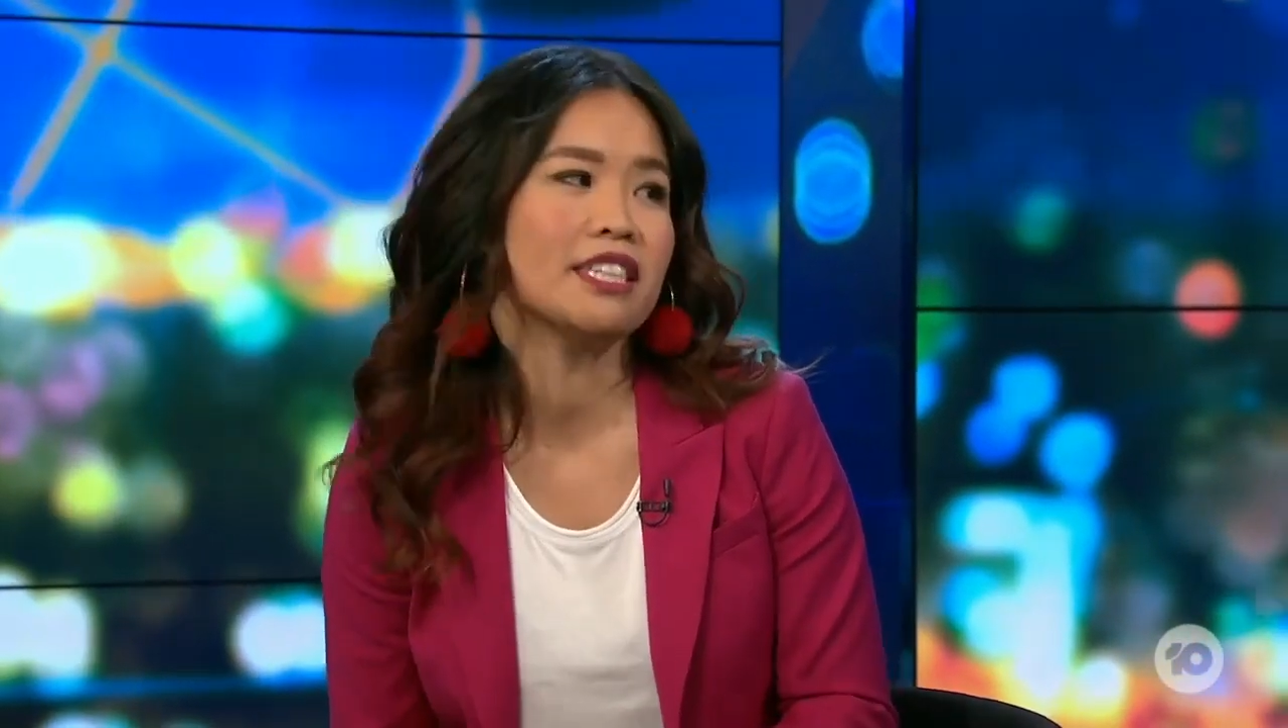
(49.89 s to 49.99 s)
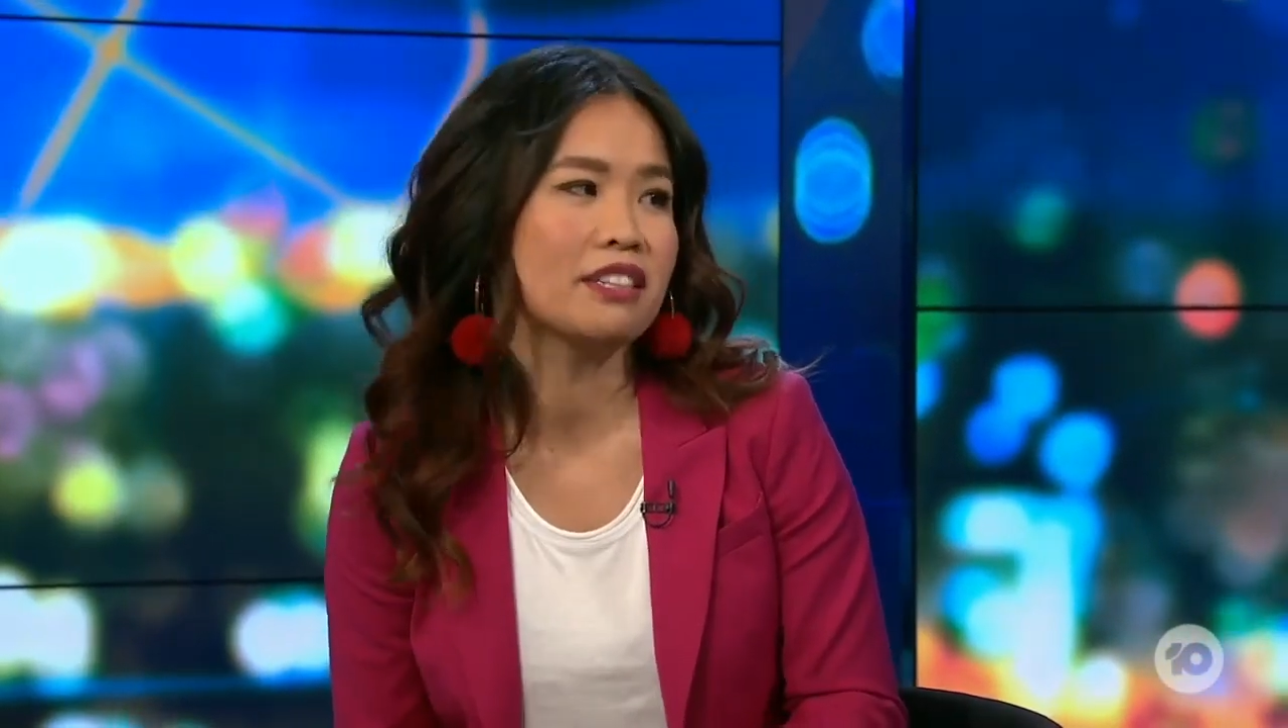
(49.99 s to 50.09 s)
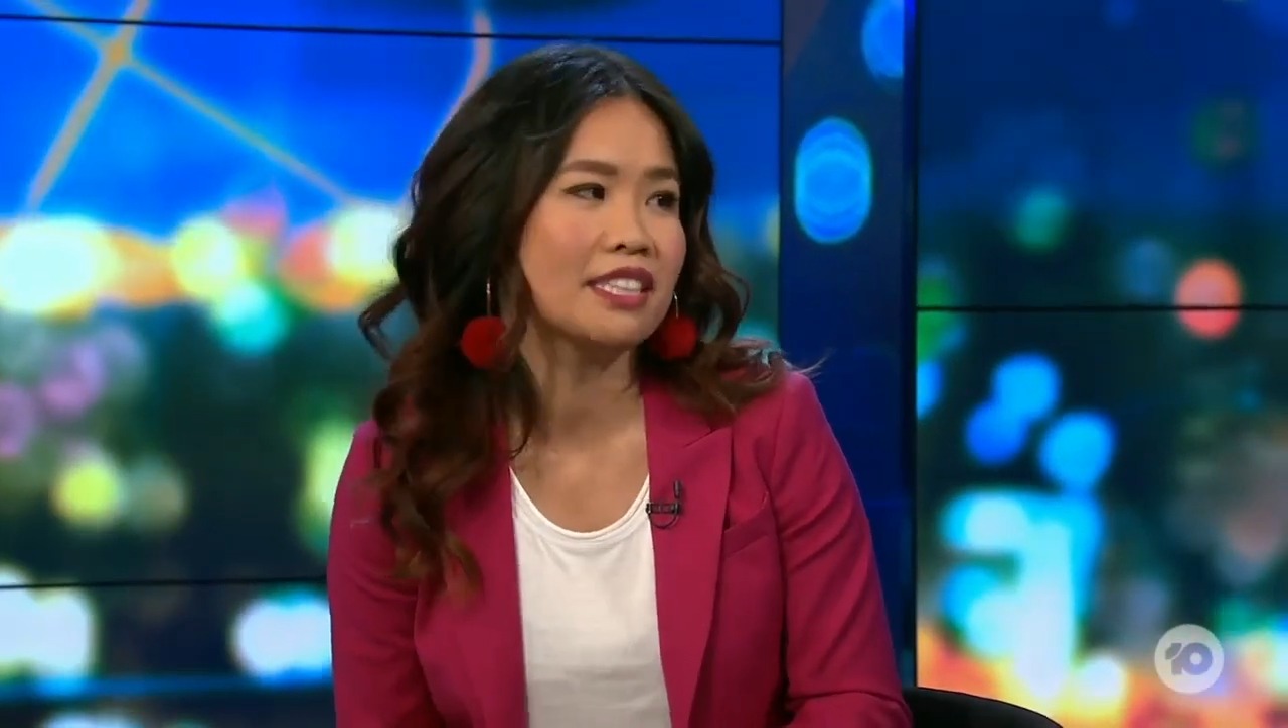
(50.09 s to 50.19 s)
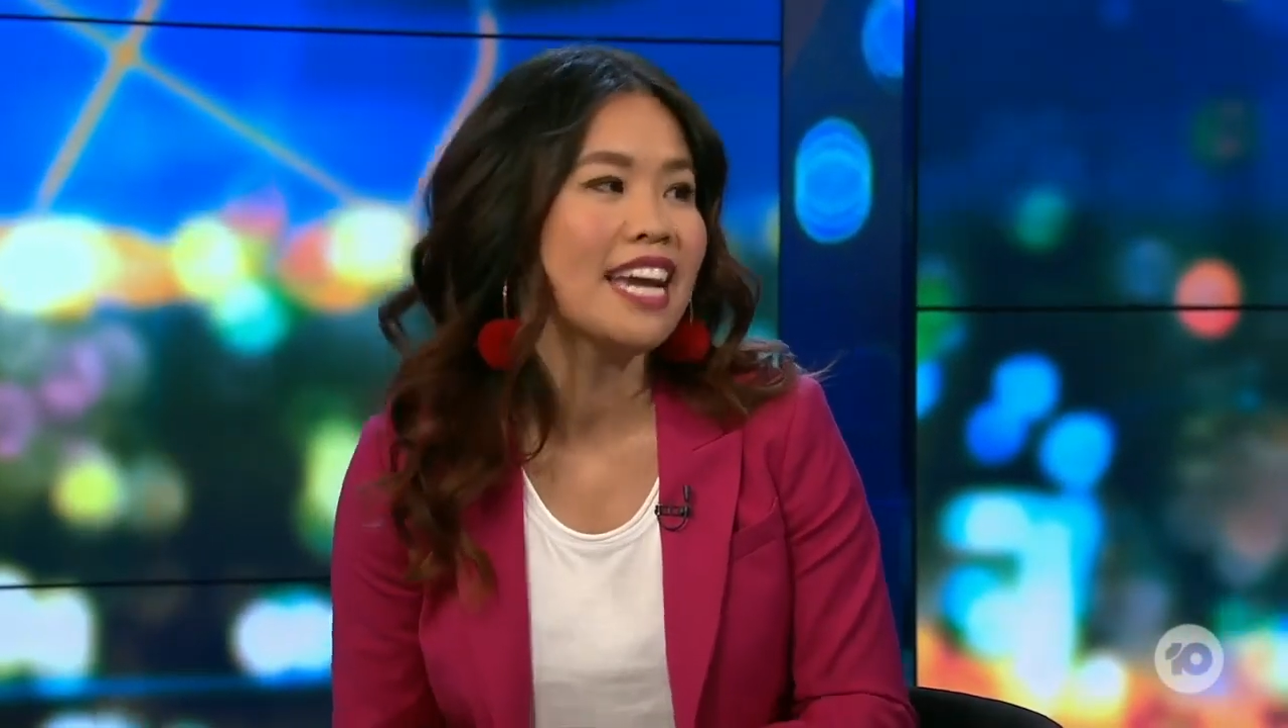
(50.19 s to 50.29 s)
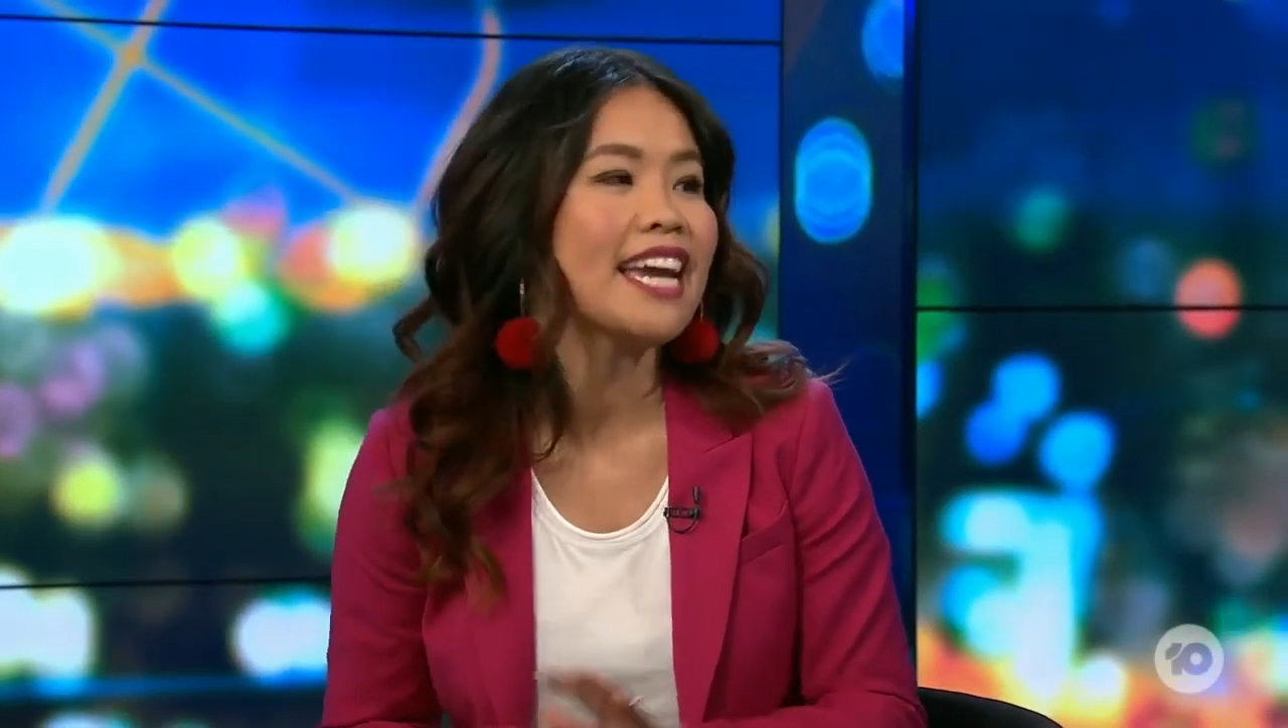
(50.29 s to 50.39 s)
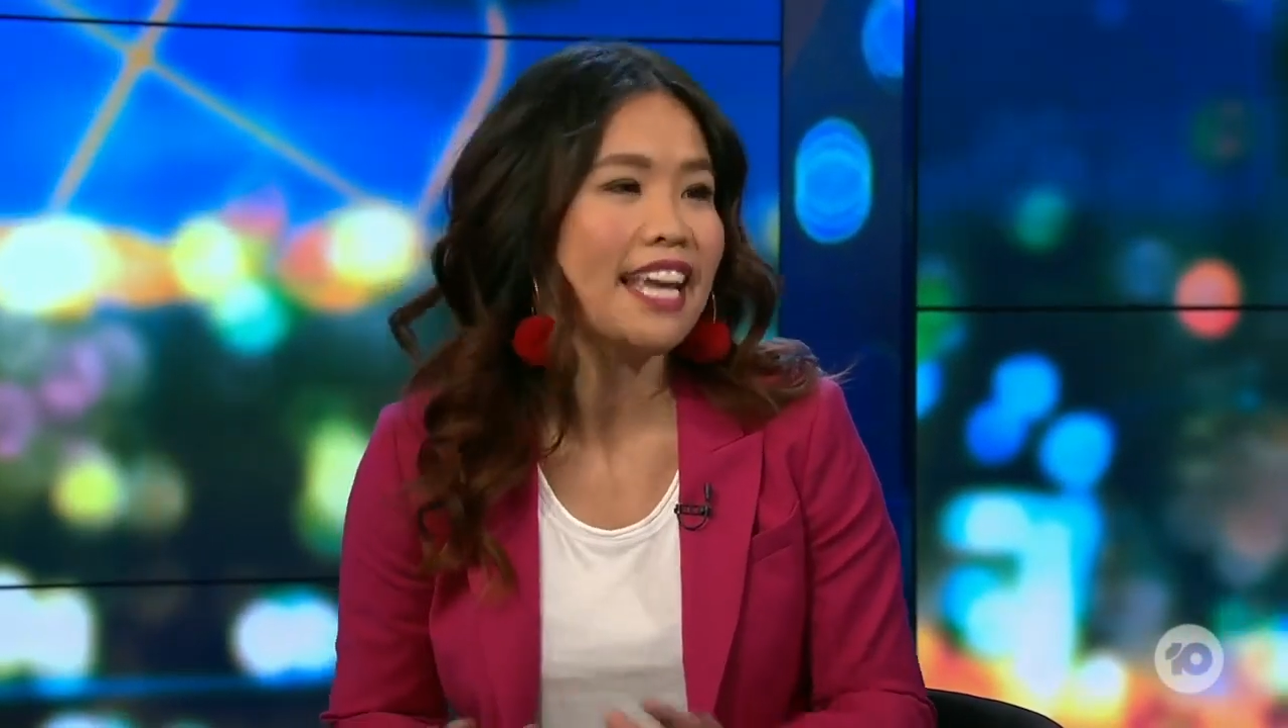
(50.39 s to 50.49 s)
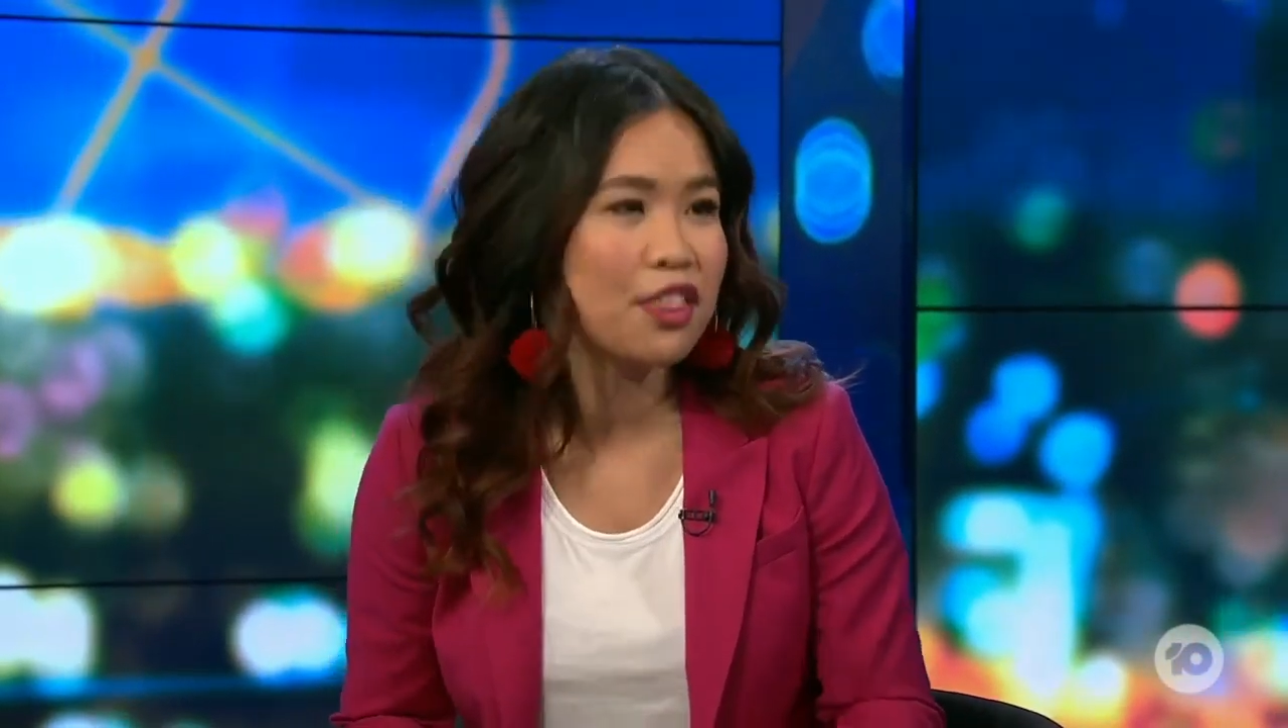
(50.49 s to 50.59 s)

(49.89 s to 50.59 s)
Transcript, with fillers: series